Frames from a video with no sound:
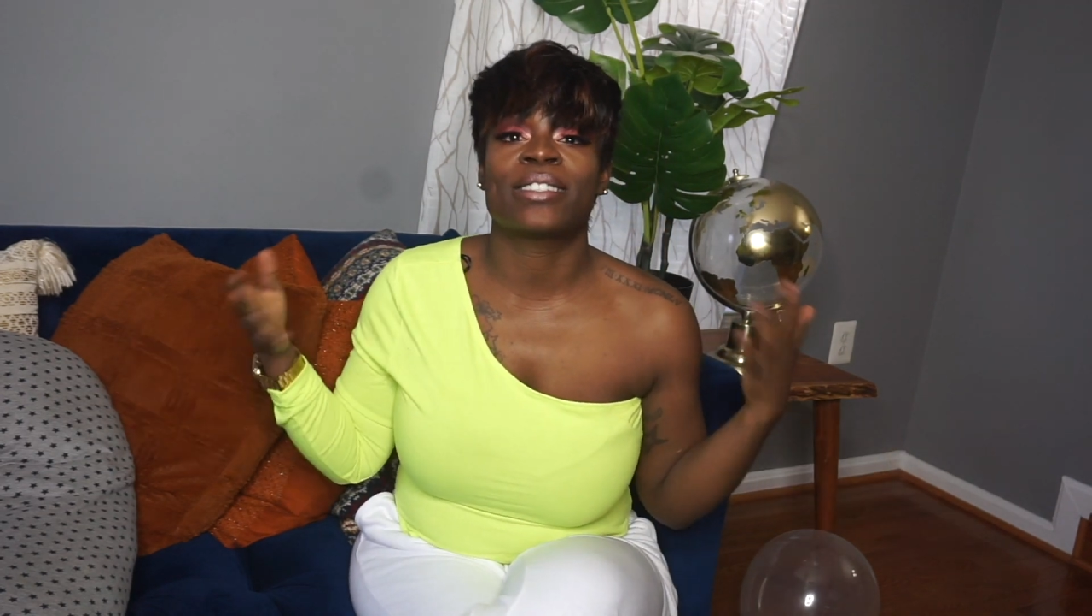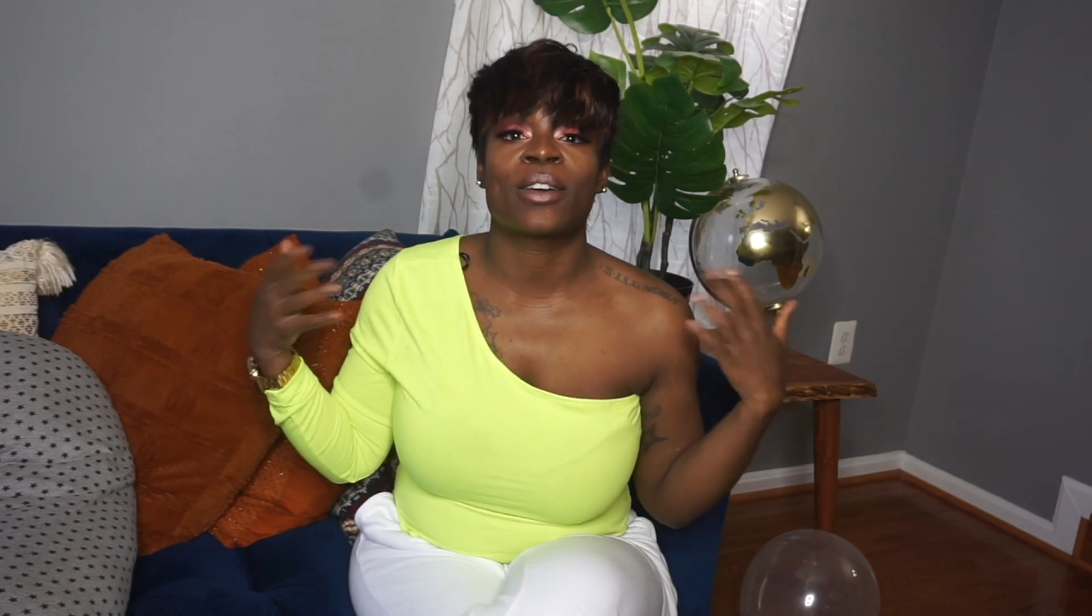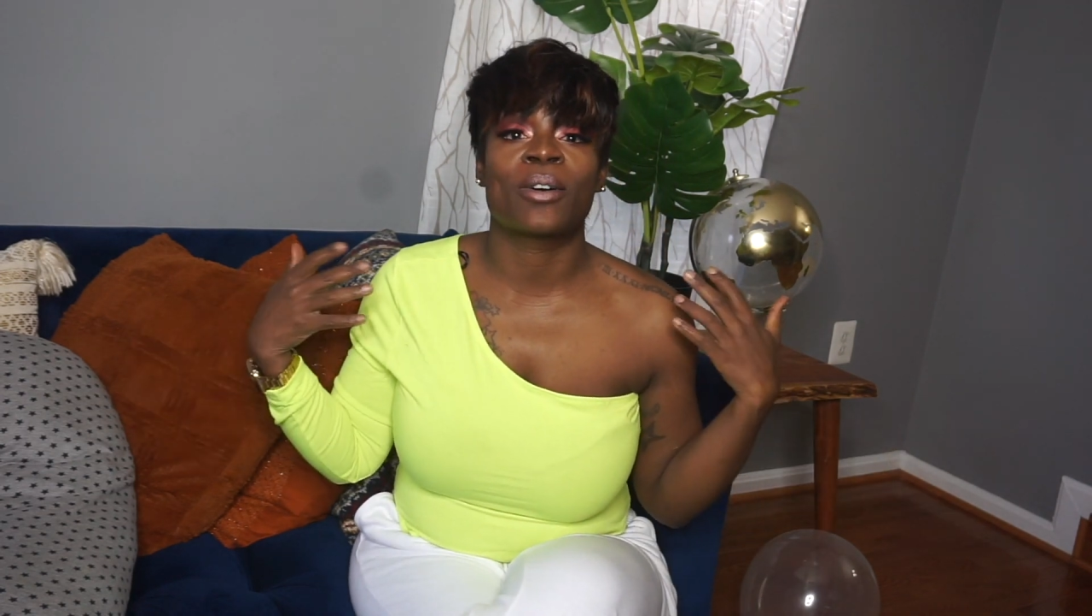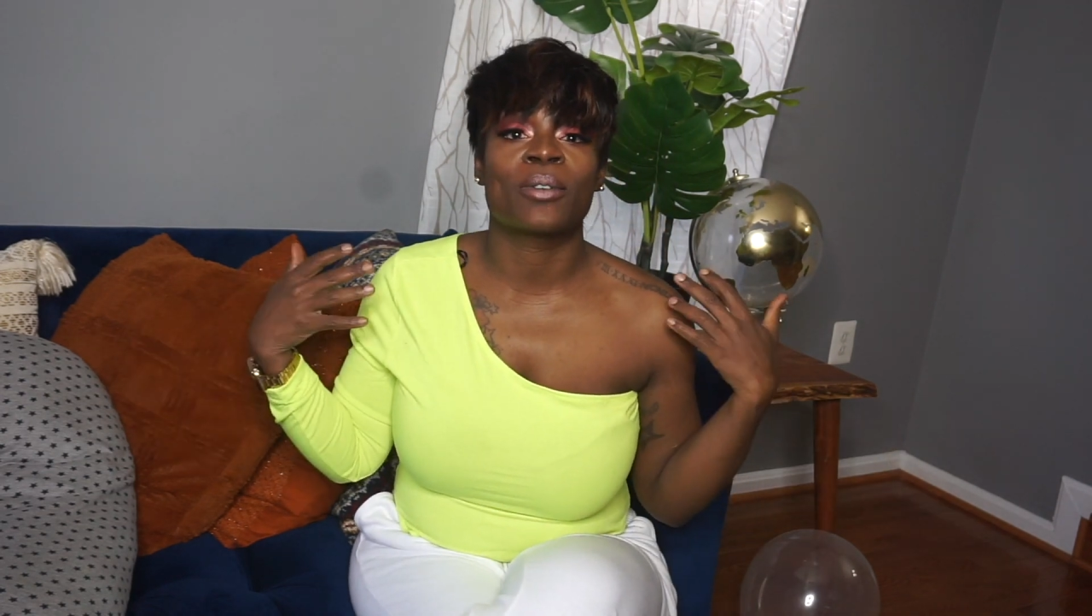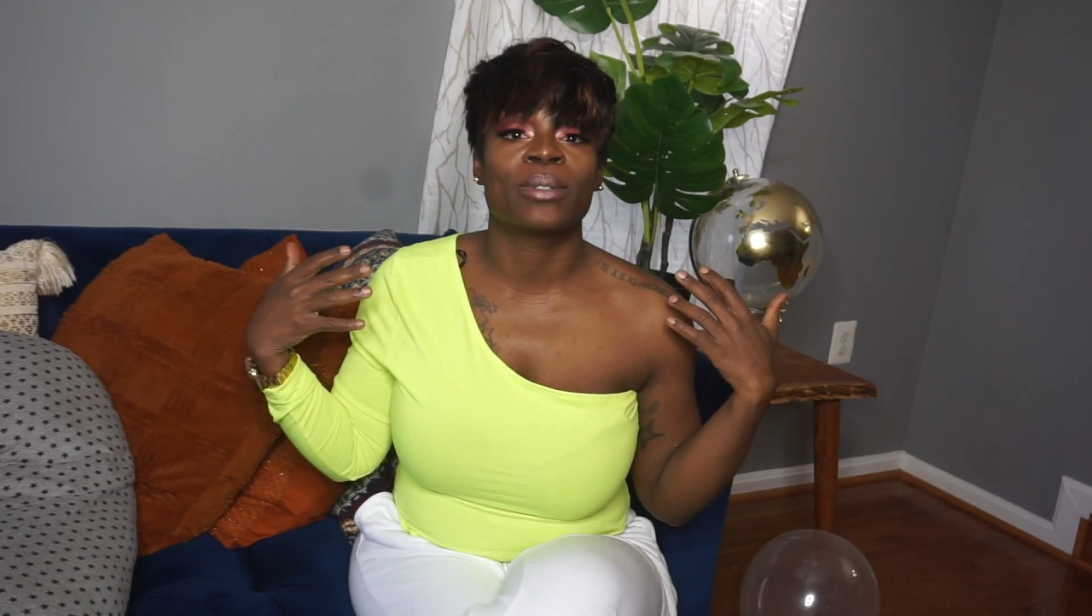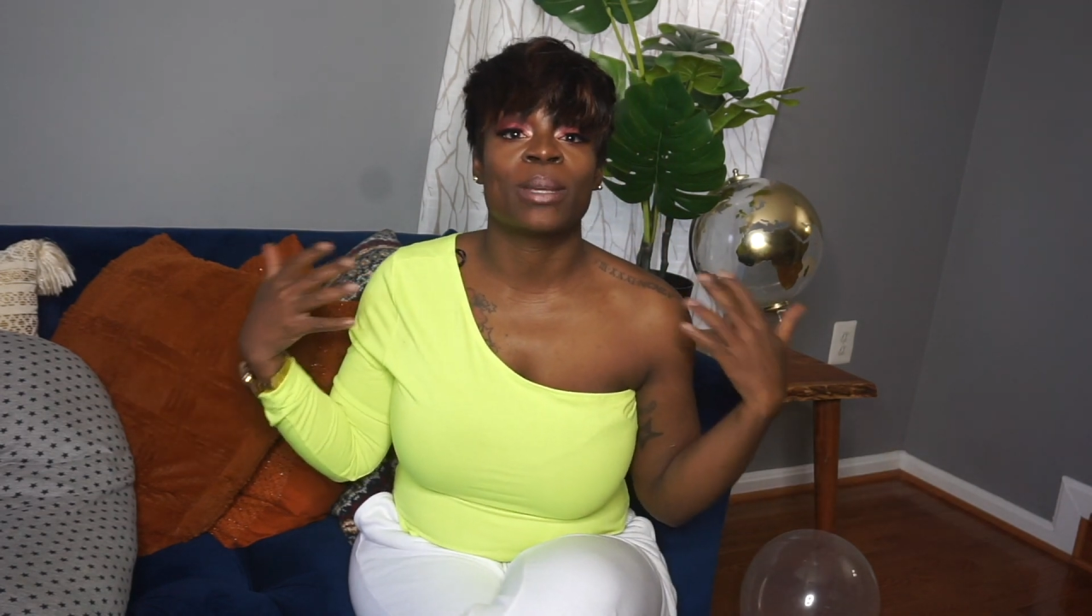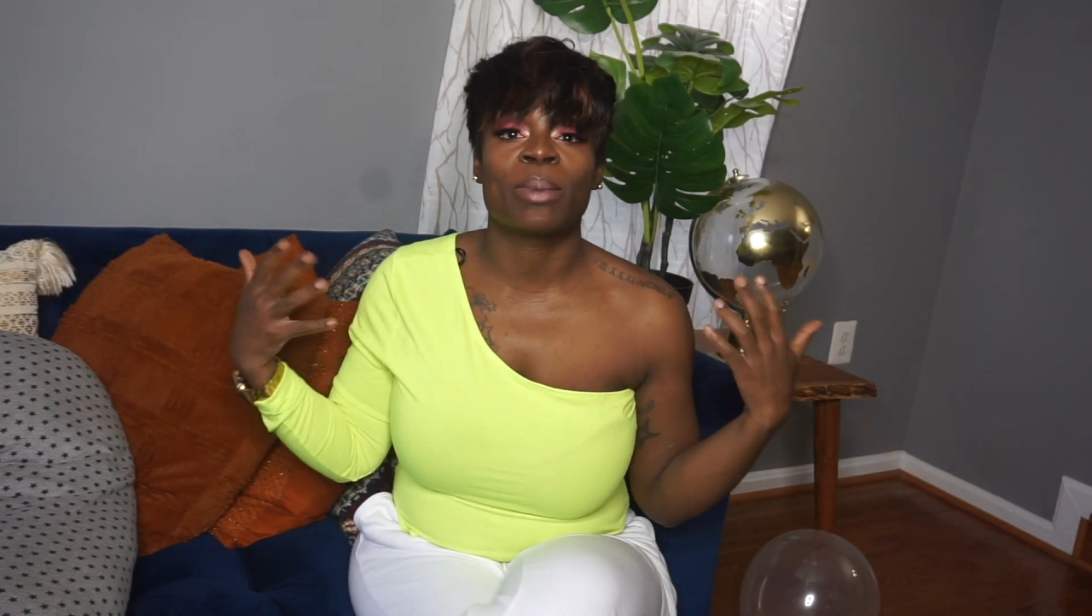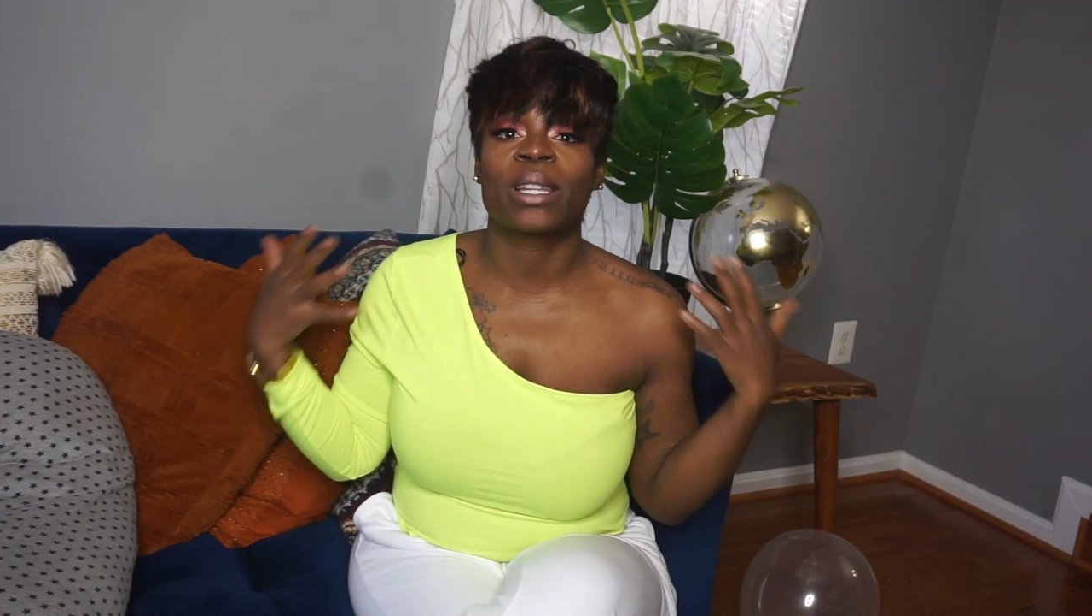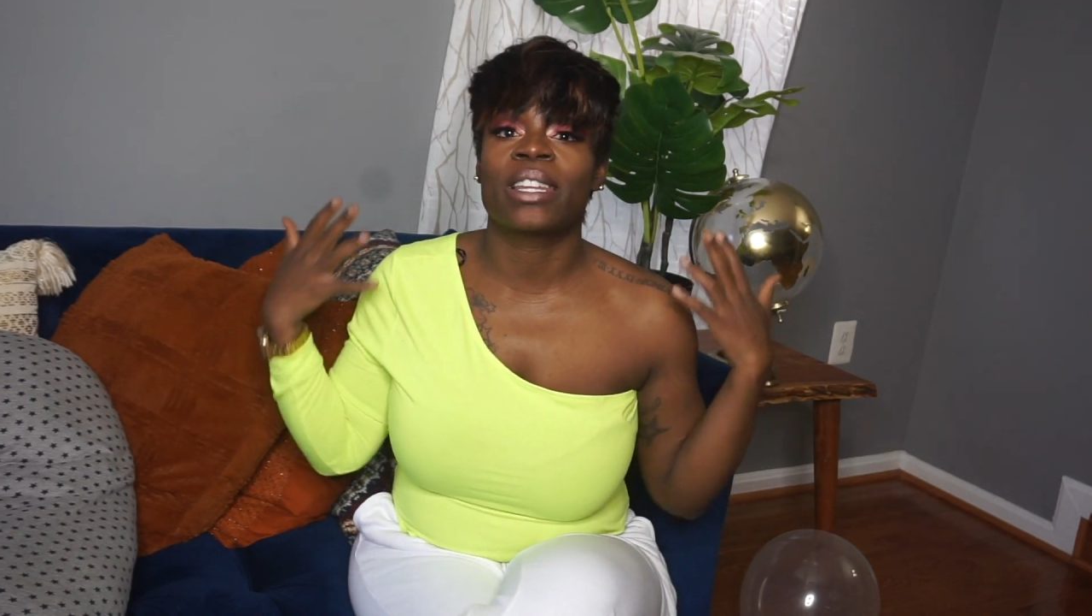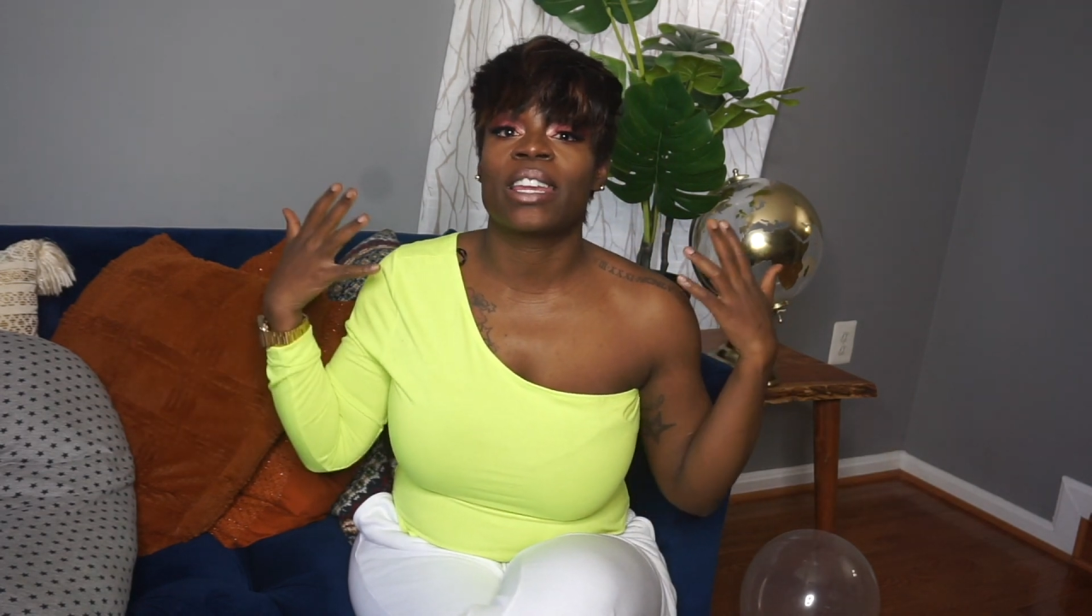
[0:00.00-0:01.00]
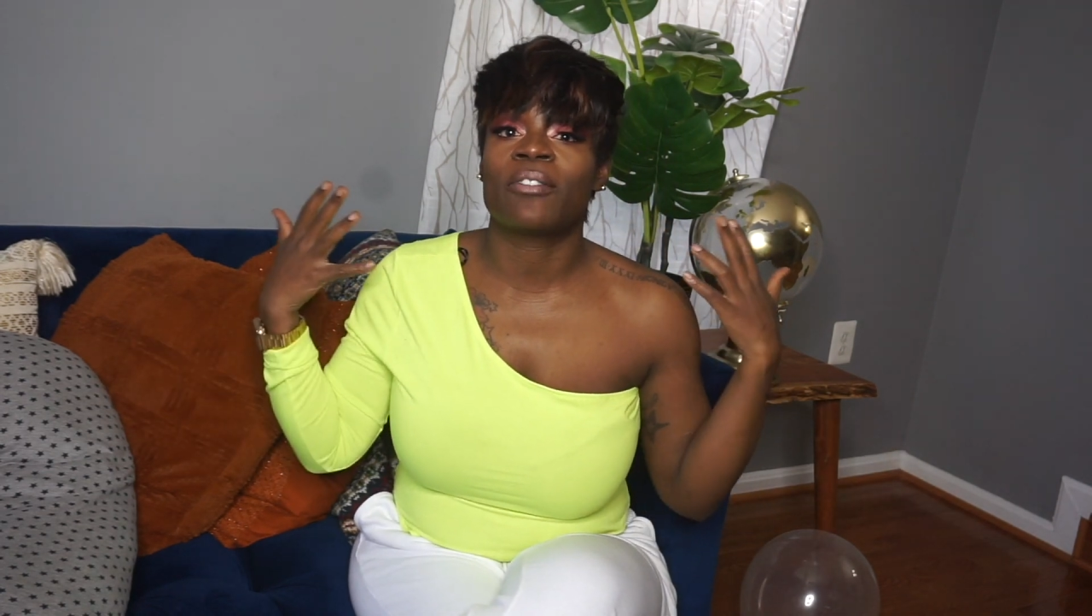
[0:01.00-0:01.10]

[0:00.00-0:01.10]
so typically